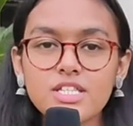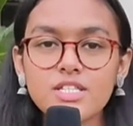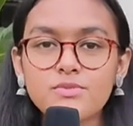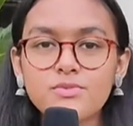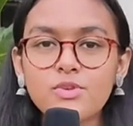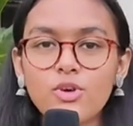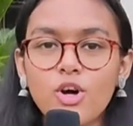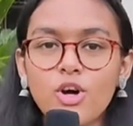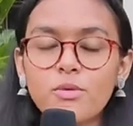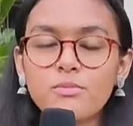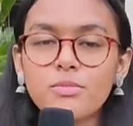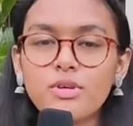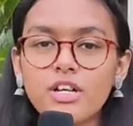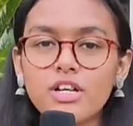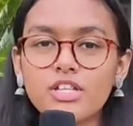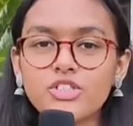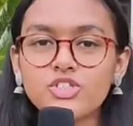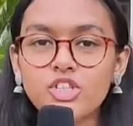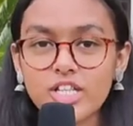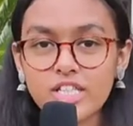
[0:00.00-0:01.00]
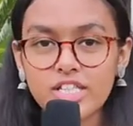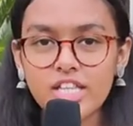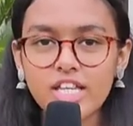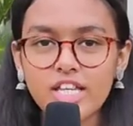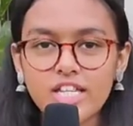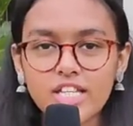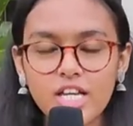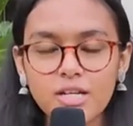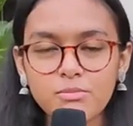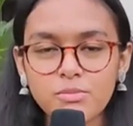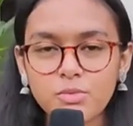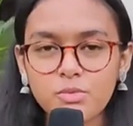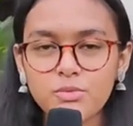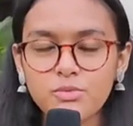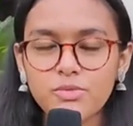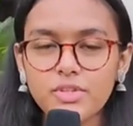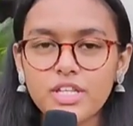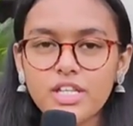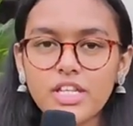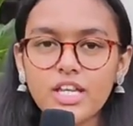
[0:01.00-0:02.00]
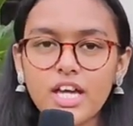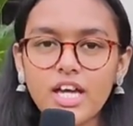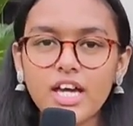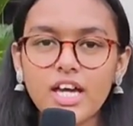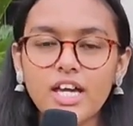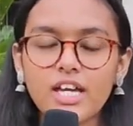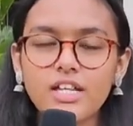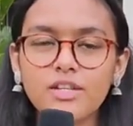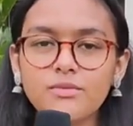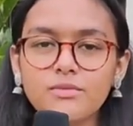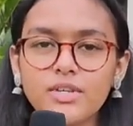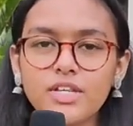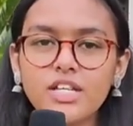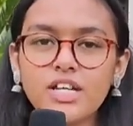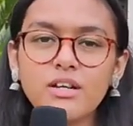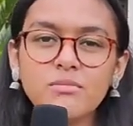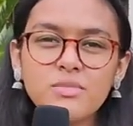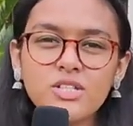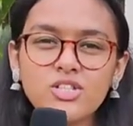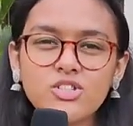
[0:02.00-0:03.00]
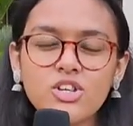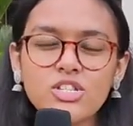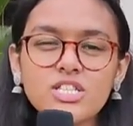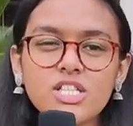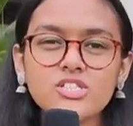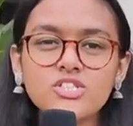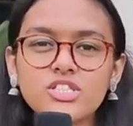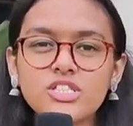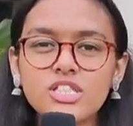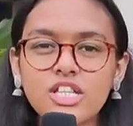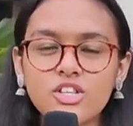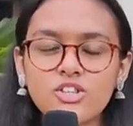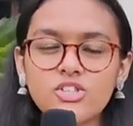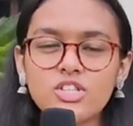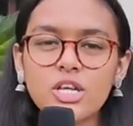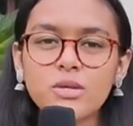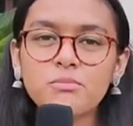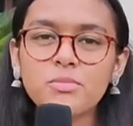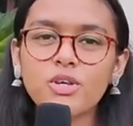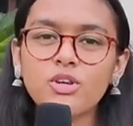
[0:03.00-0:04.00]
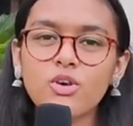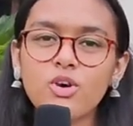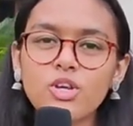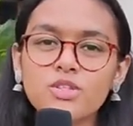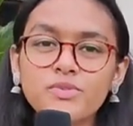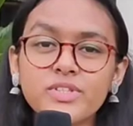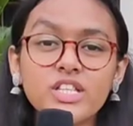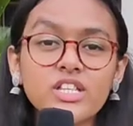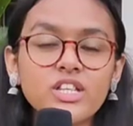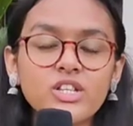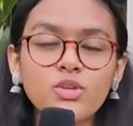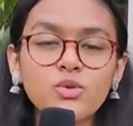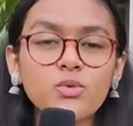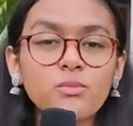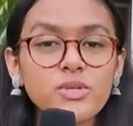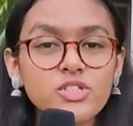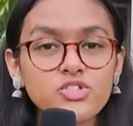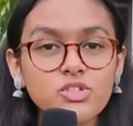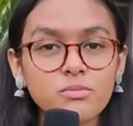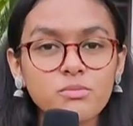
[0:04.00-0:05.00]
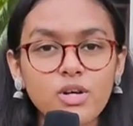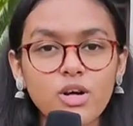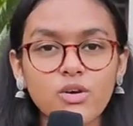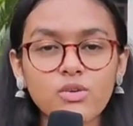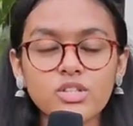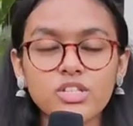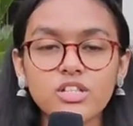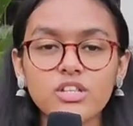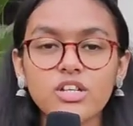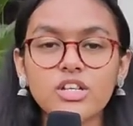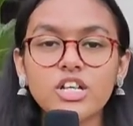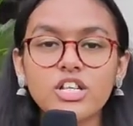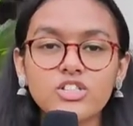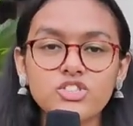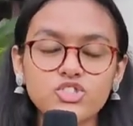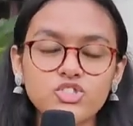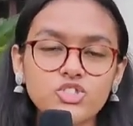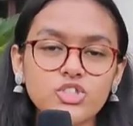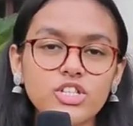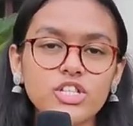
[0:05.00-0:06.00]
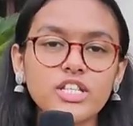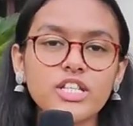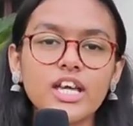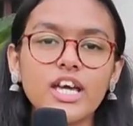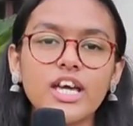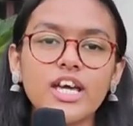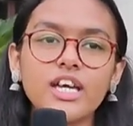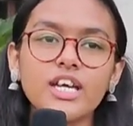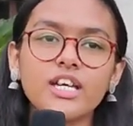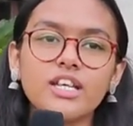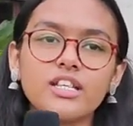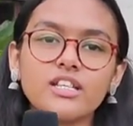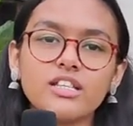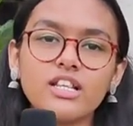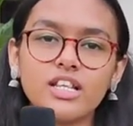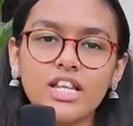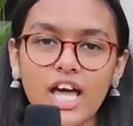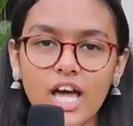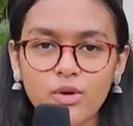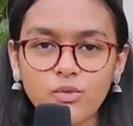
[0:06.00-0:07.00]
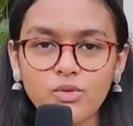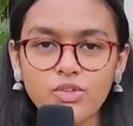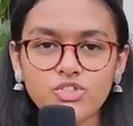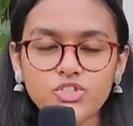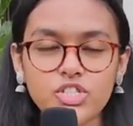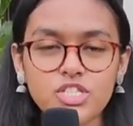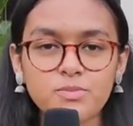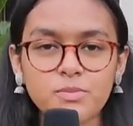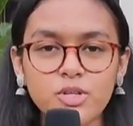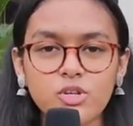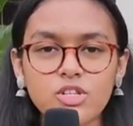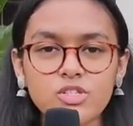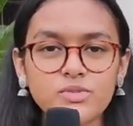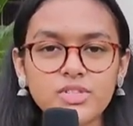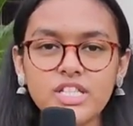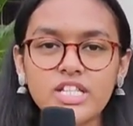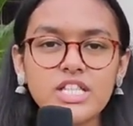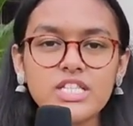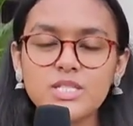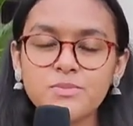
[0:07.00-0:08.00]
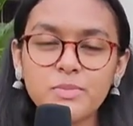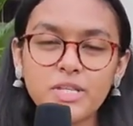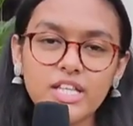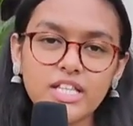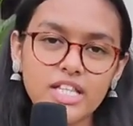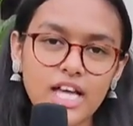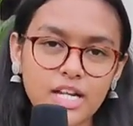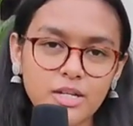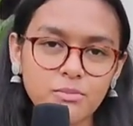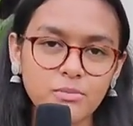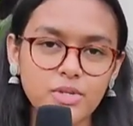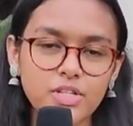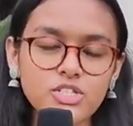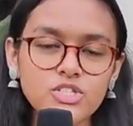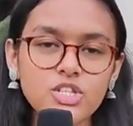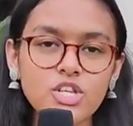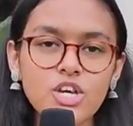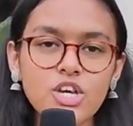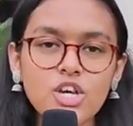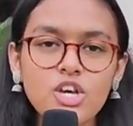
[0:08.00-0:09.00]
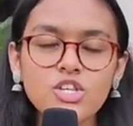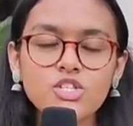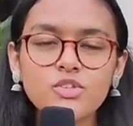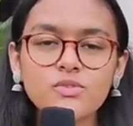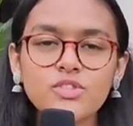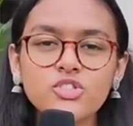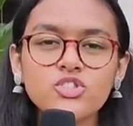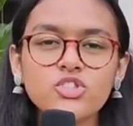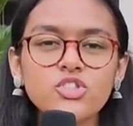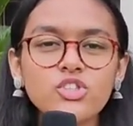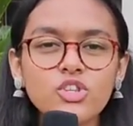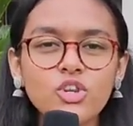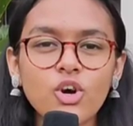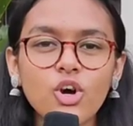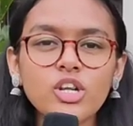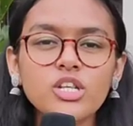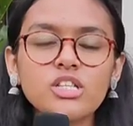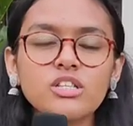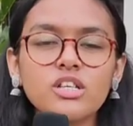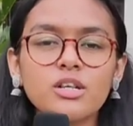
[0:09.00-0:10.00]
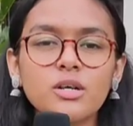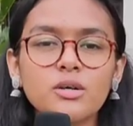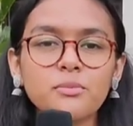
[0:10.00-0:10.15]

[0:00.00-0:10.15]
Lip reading: is from Chakde India movie, and we come across such stereotype because we didn't know much about the culture and the languages because we didn't speak that much. So we should not